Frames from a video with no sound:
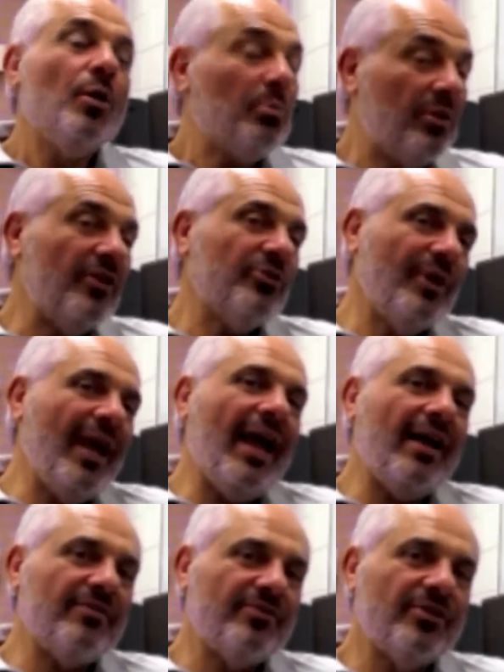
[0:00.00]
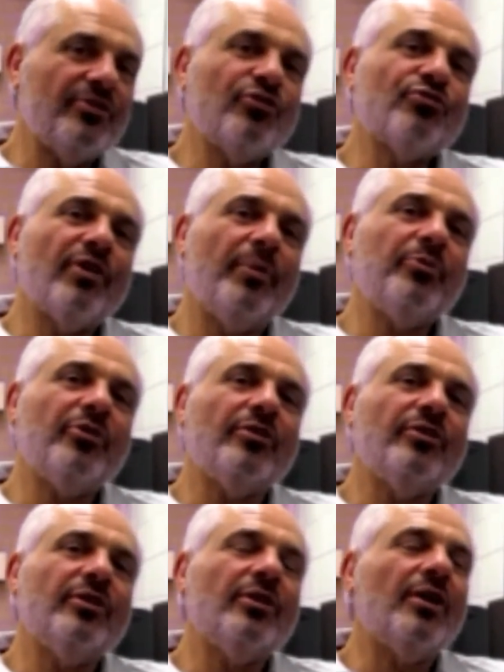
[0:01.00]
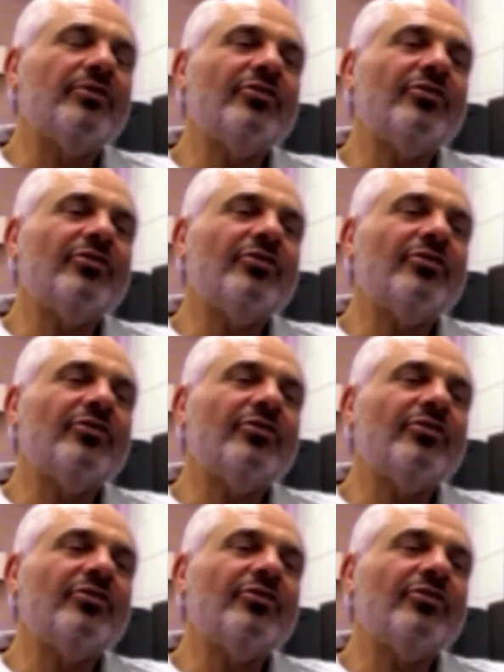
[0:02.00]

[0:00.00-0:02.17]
Plus, we have the trips on